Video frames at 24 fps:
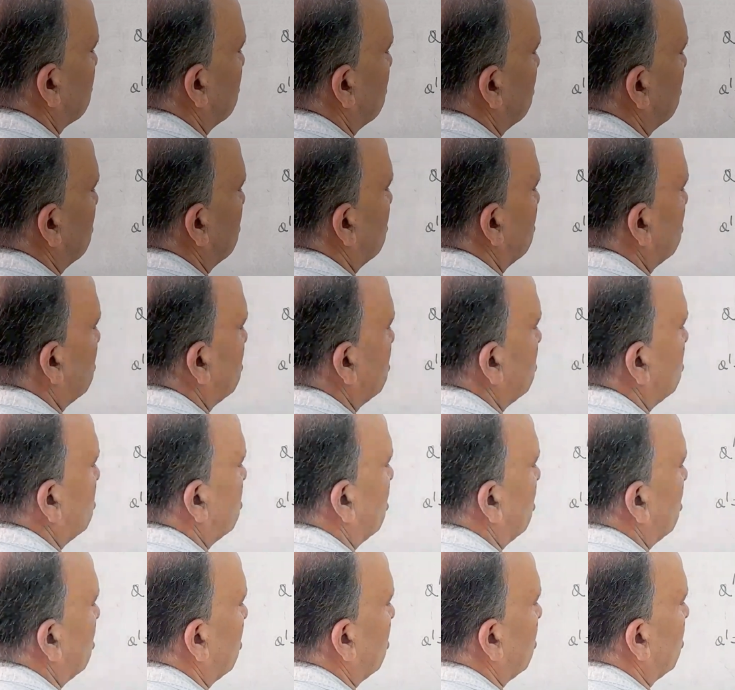root 2,
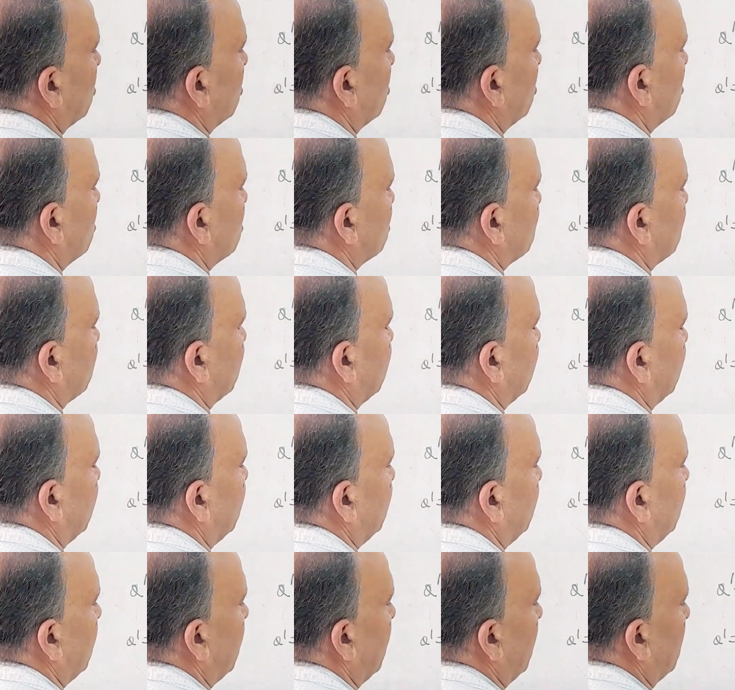root
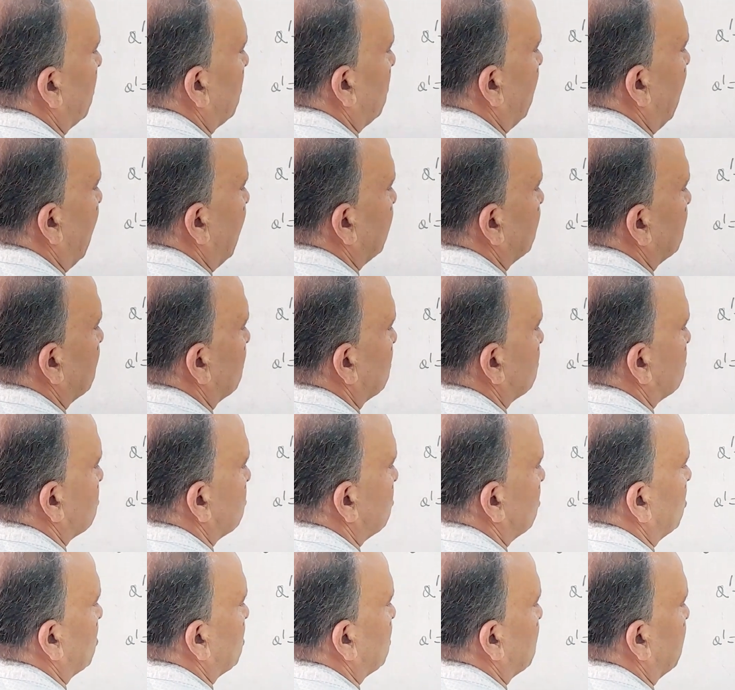3, minus
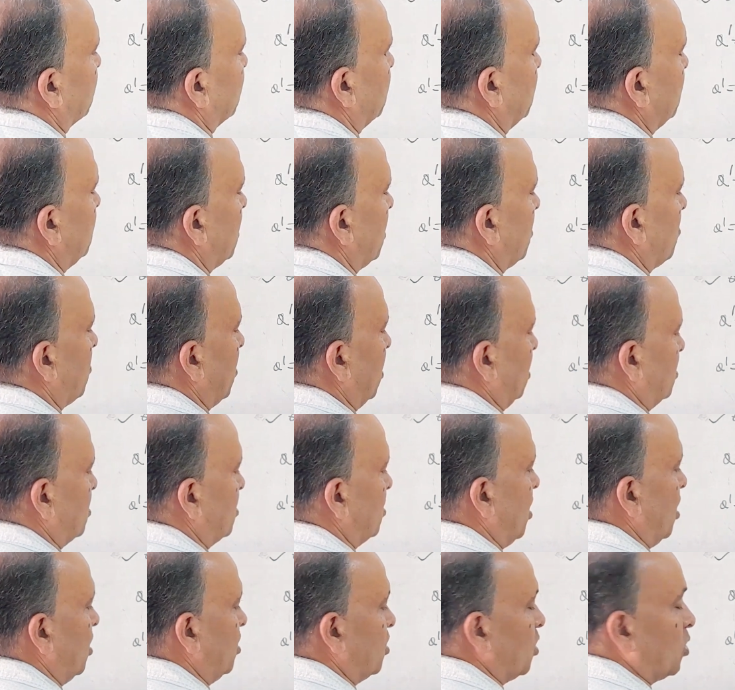root 3, but
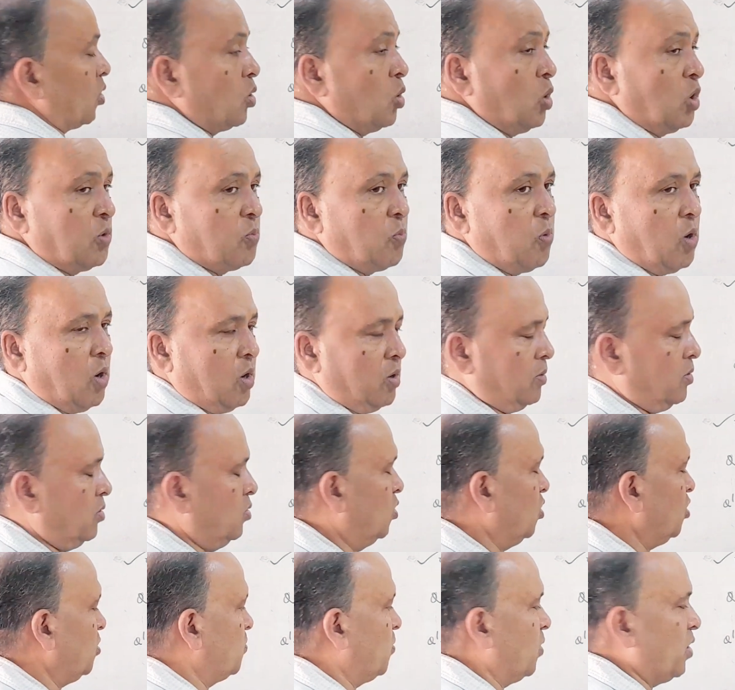not root 4.
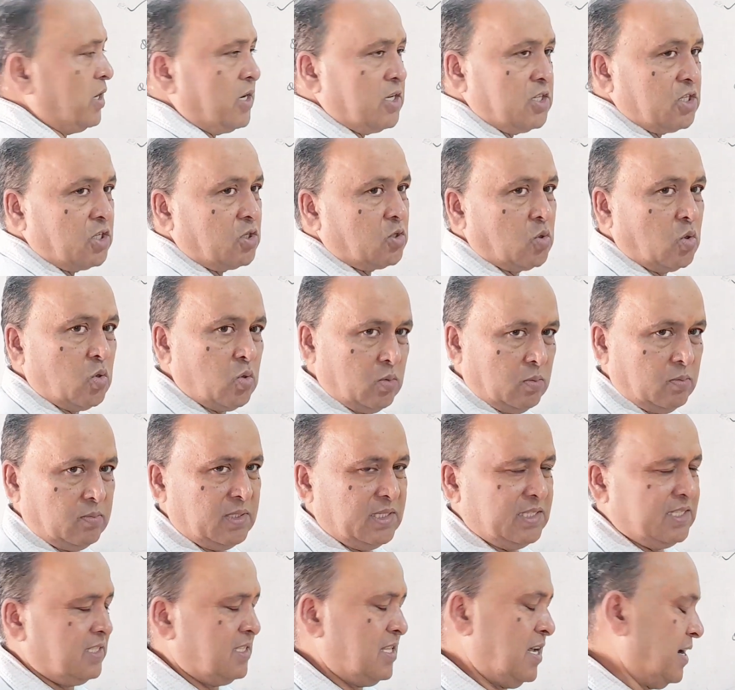Root 4 is 2.
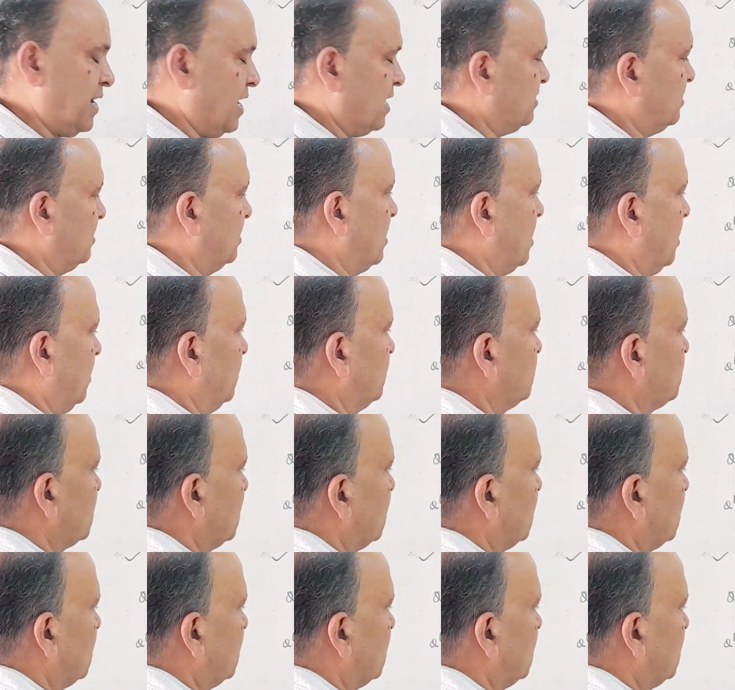It is the rational.